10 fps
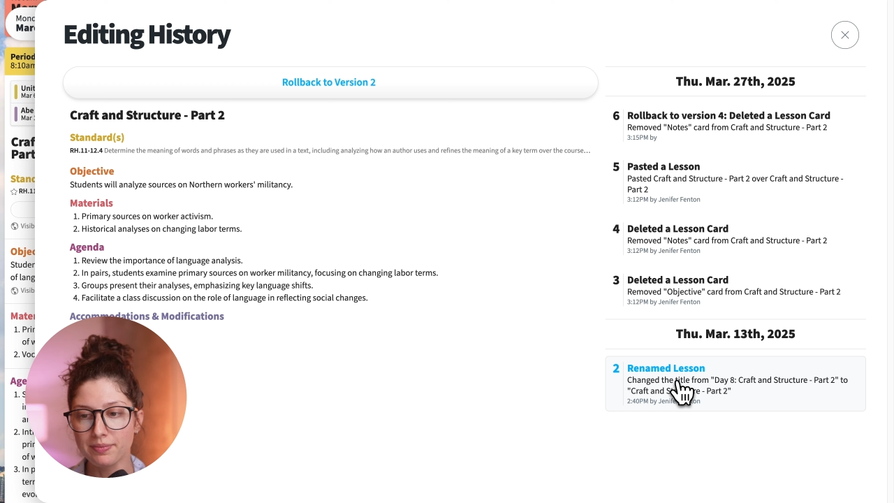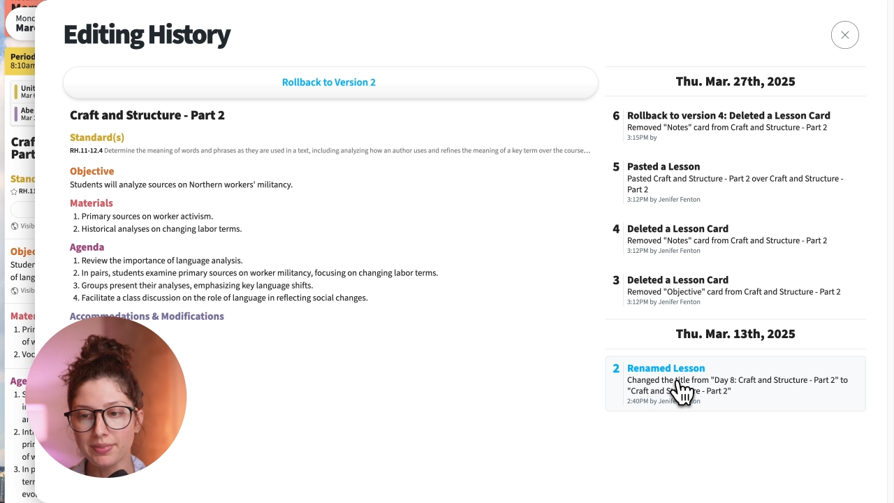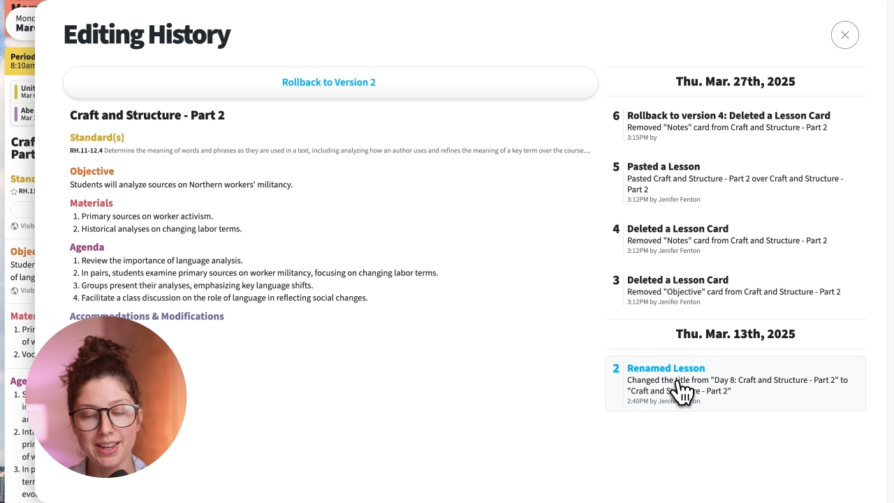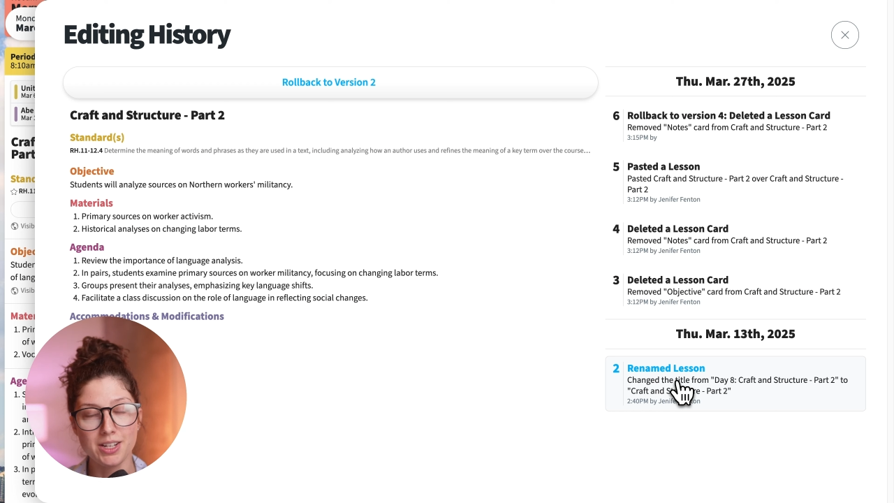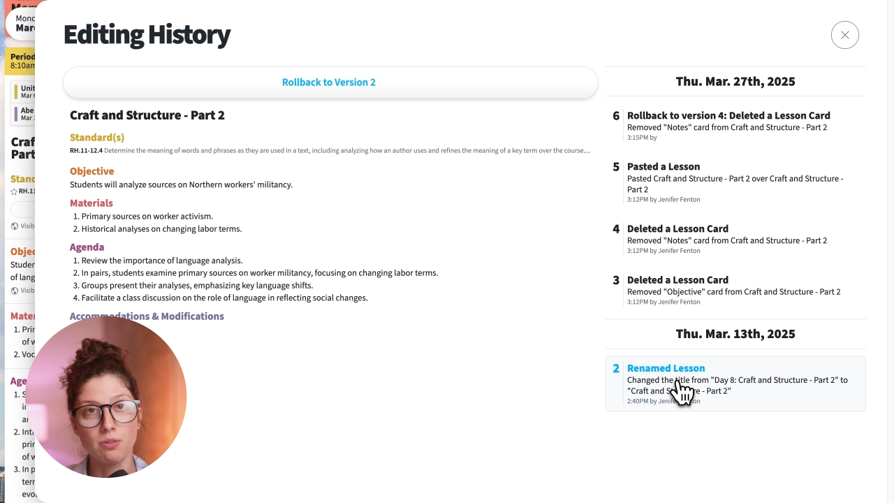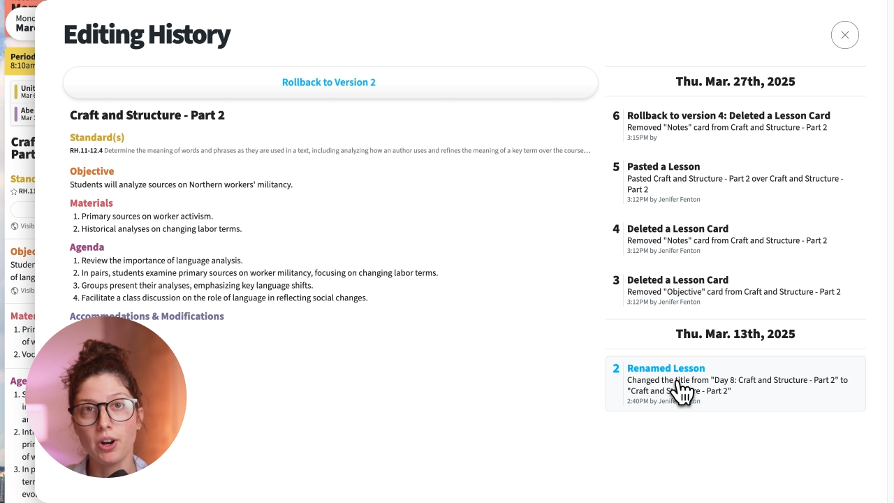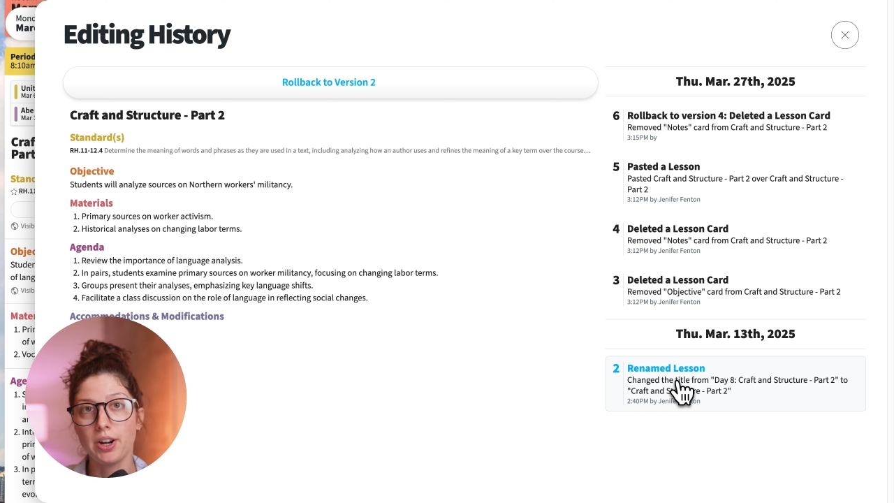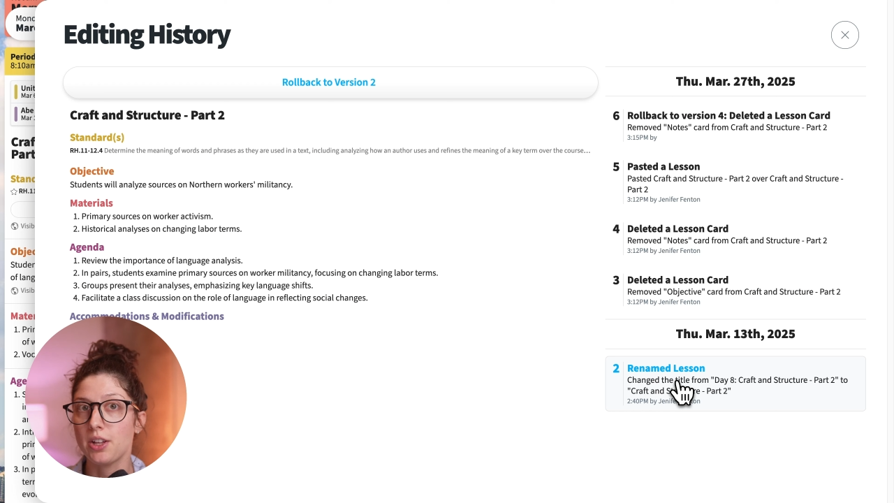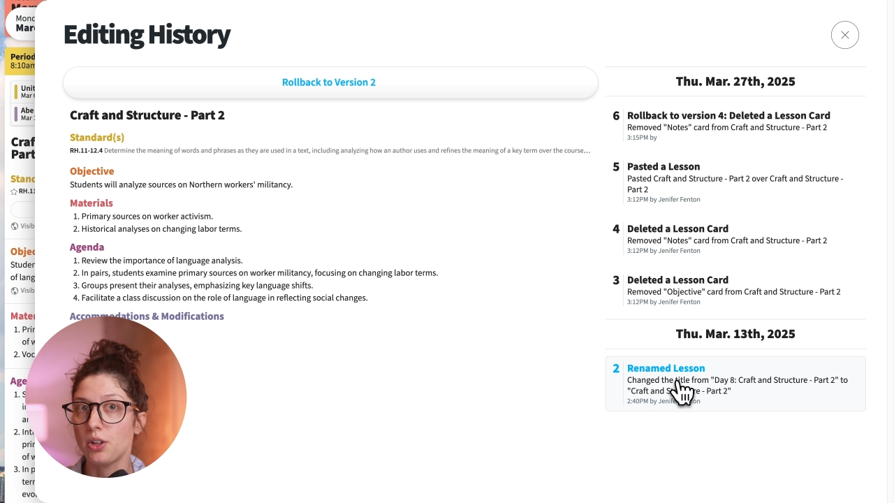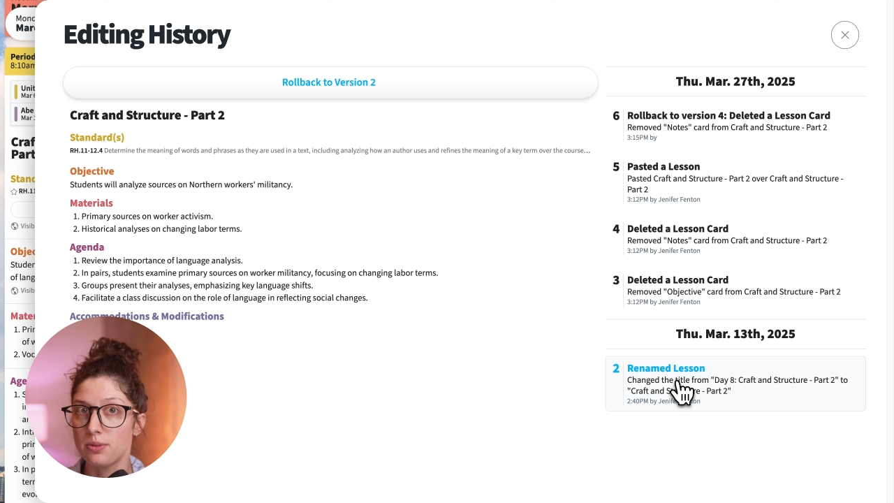and you've already
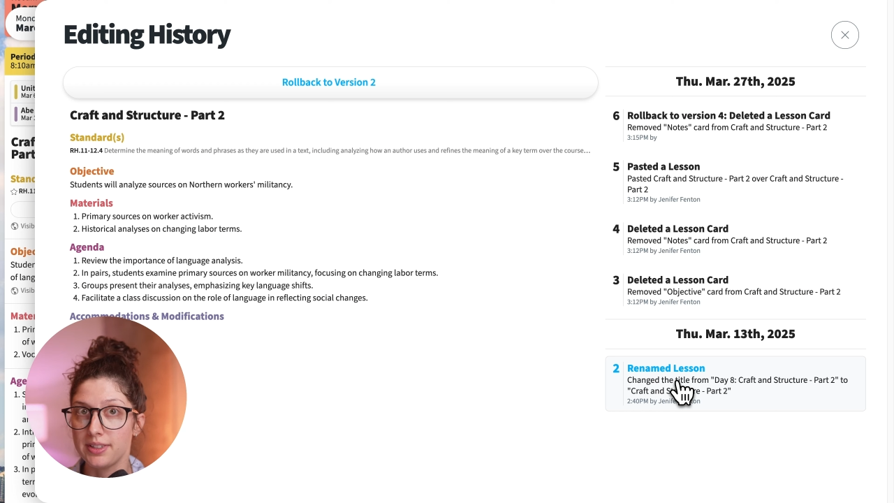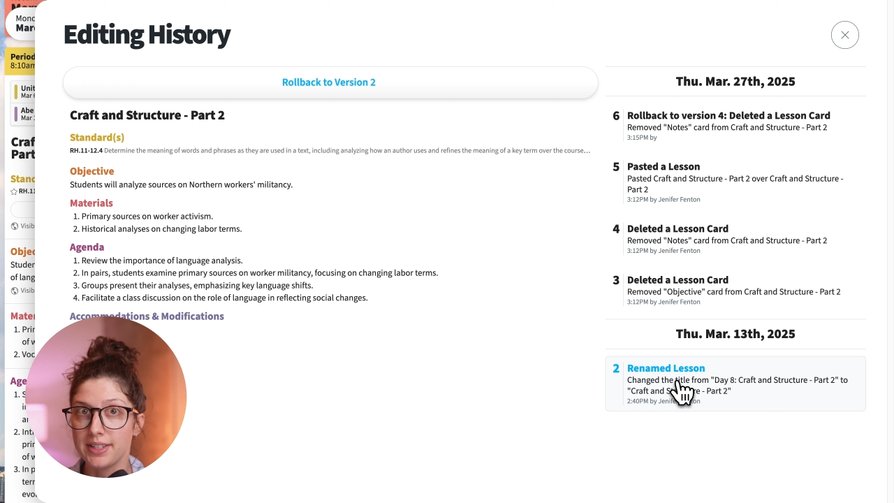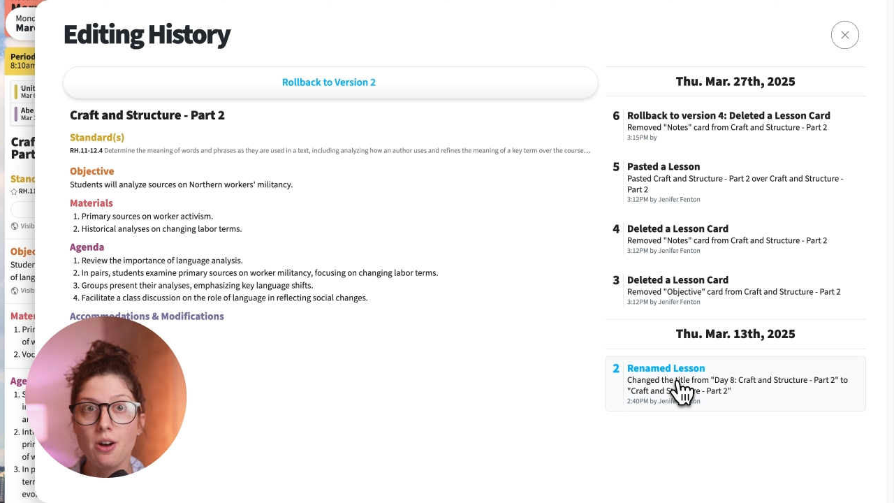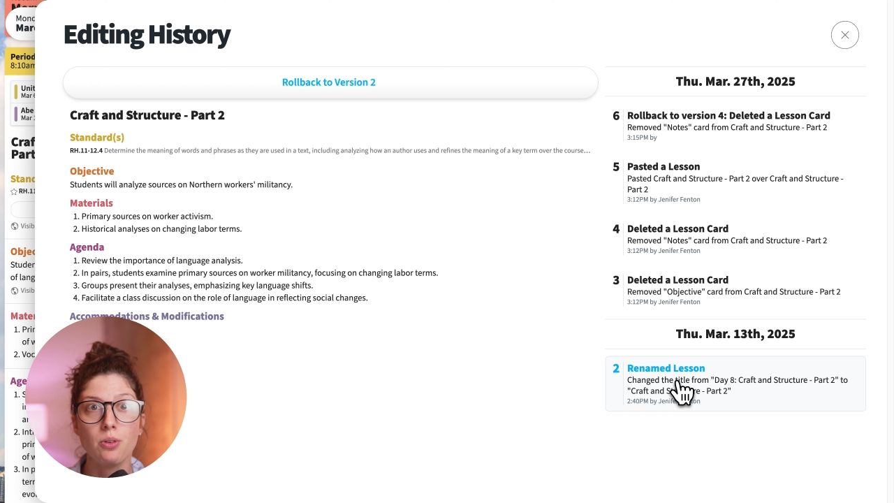closed it out,